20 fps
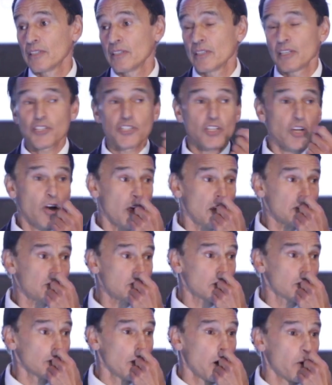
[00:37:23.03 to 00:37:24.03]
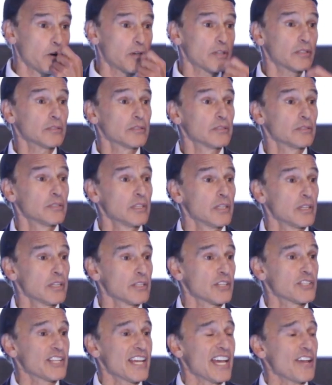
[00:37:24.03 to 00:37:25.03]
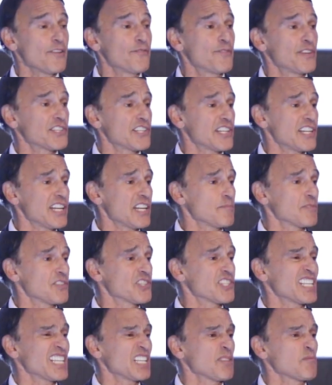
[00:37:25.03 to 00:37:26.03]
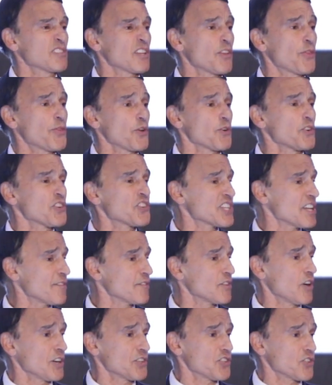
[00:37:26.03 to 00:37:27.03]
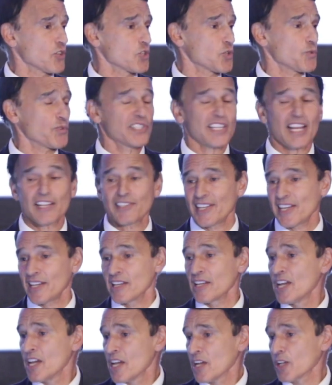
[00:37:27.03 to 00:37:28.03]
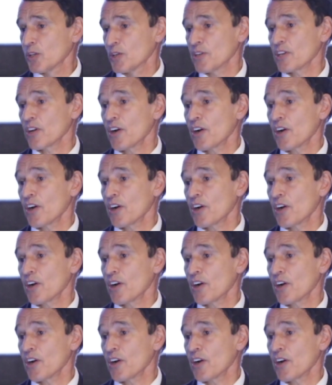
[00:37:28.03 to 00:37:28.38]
His costs are lower. The day I visited him, his teams did 37 heart surgeries that day, including a